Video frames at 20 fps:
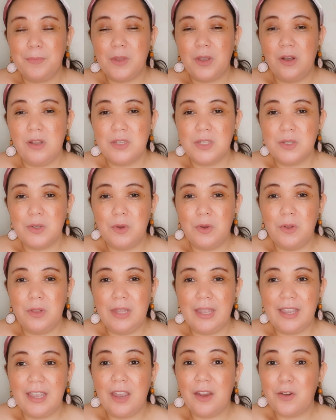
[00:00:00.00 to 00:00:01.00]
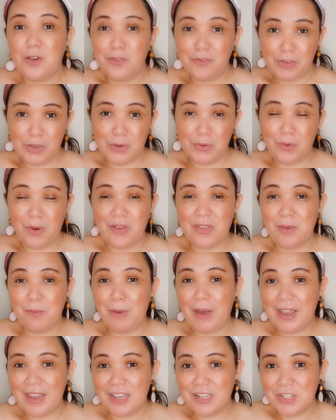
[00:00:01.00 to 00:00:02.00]
also like a review on the
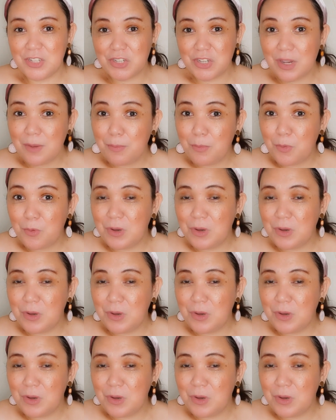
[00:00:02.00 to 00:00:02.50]
buy and ship